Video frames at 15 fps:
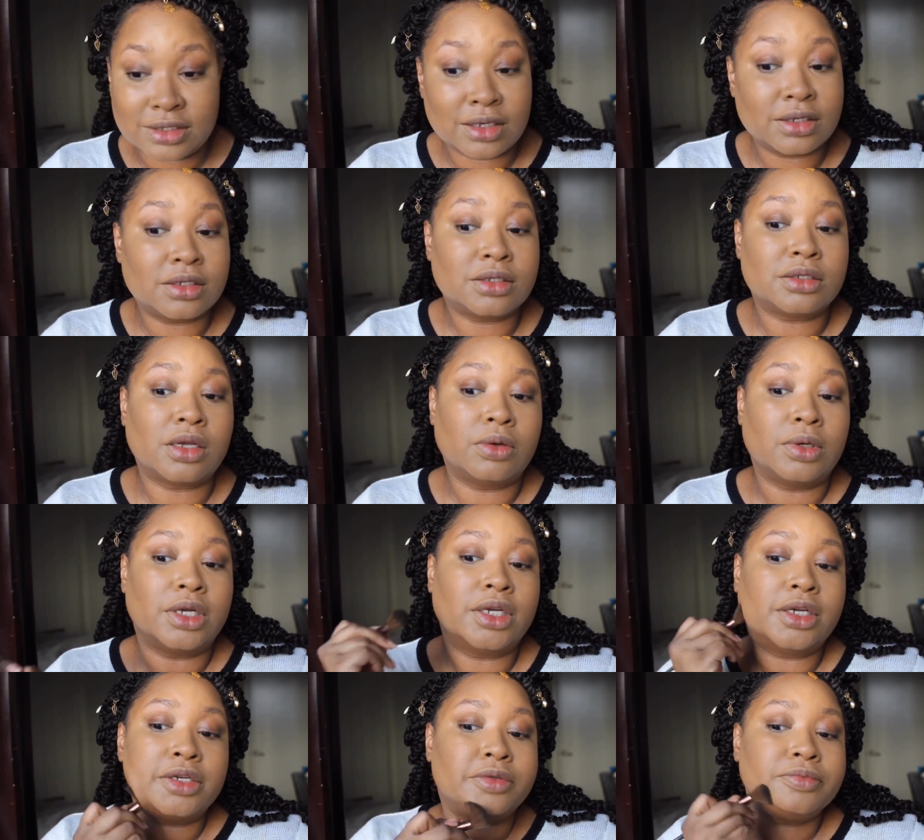looks so
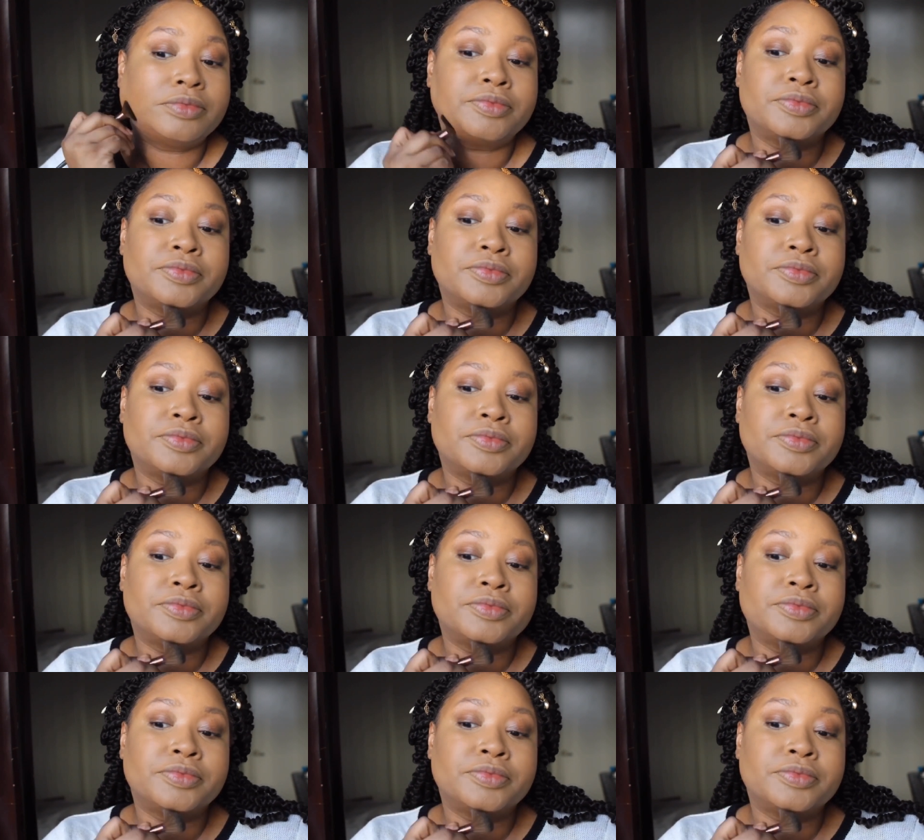good.